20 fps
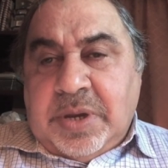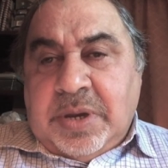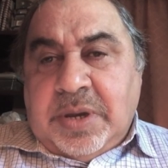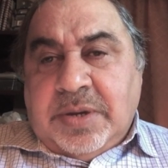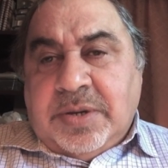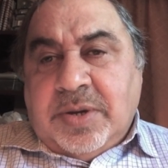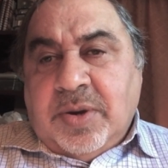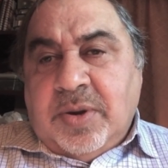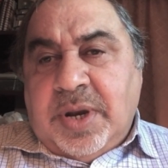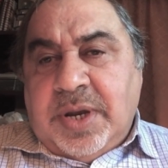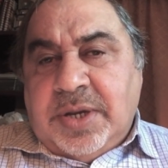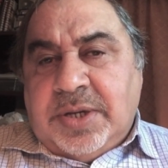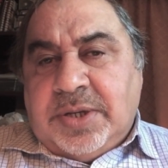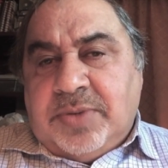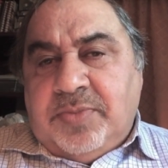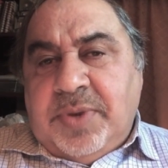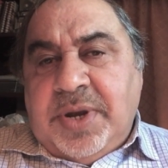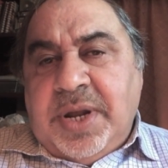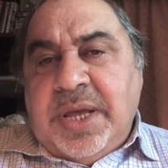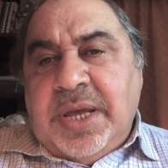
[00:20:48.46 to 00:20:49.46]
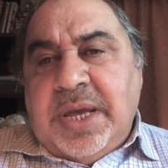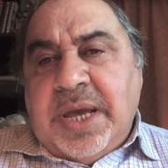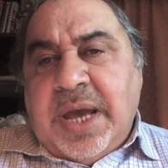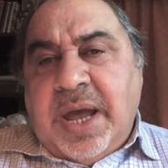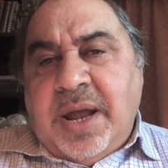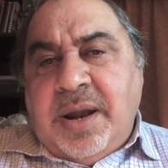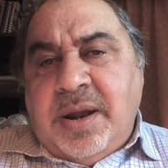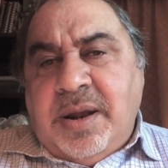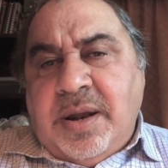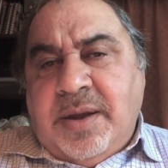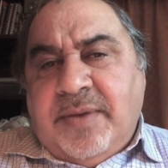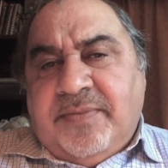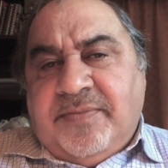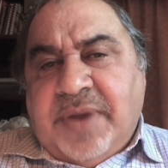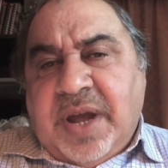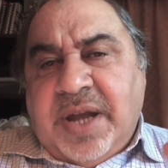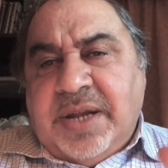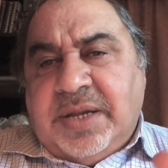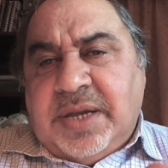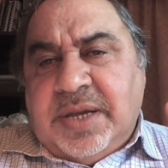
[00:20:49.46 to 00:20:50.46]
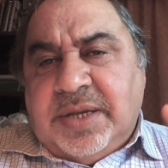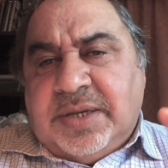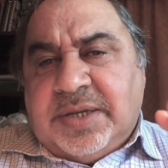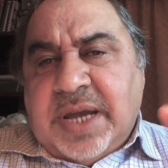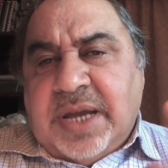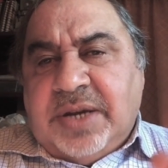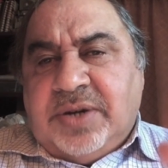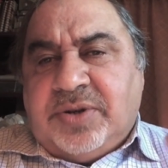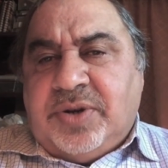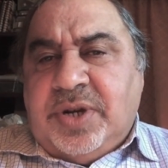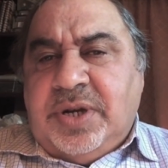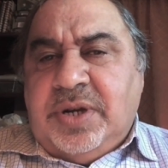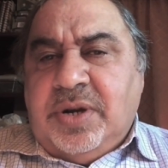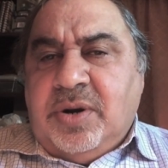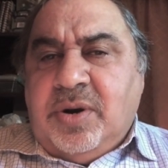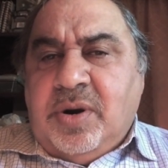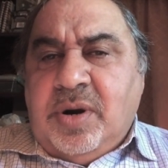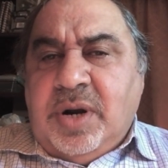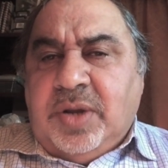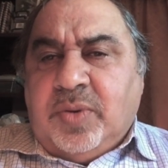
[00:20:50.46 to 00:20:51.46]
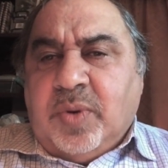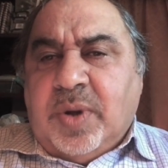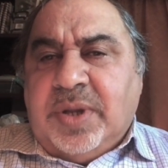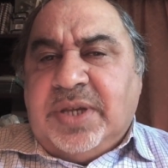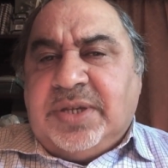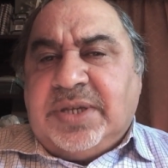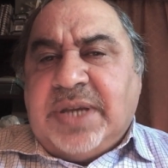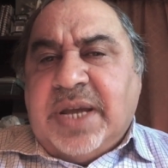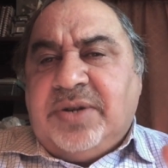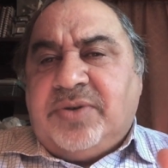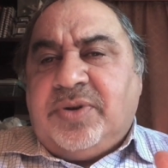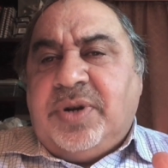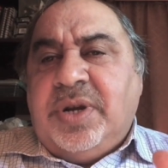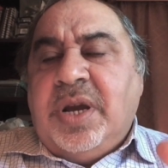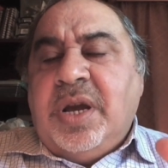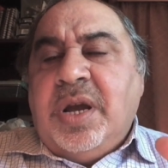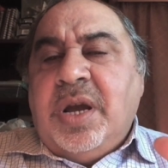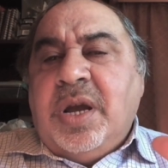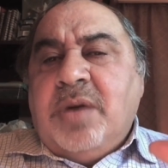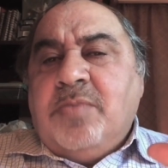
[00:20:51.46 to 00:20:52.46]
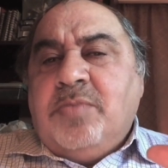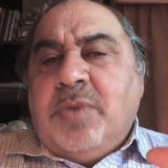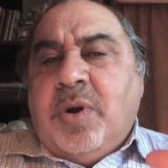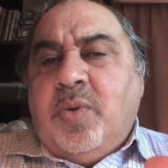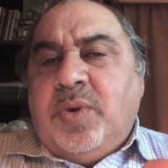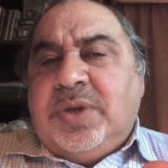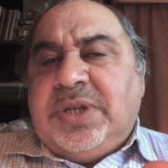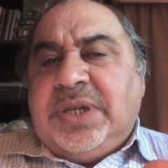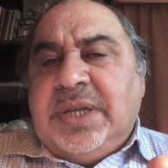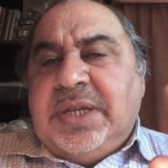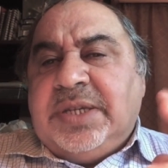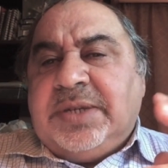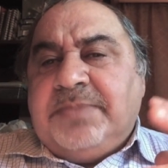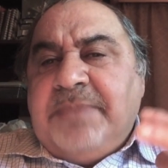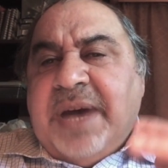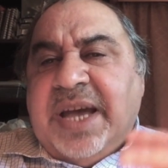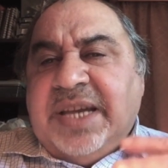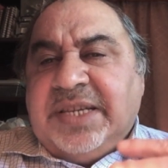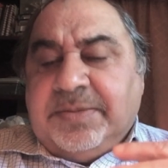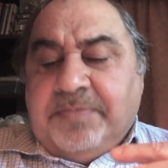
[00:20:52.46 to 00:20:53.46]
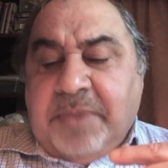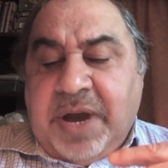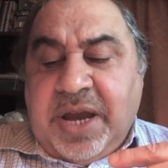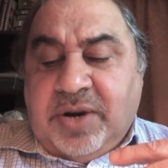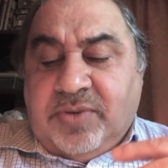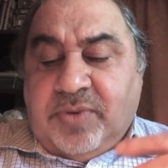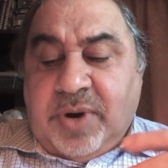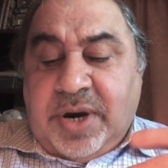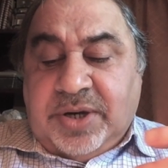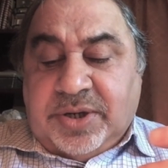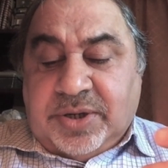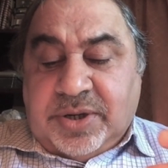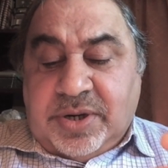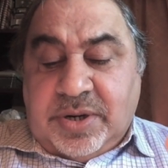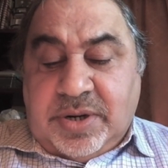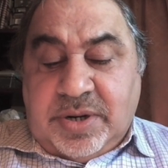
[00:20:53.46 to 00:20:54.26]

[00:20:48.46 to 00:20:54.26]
So it is really end of 19th century, early 20th century, where we see this mass migration.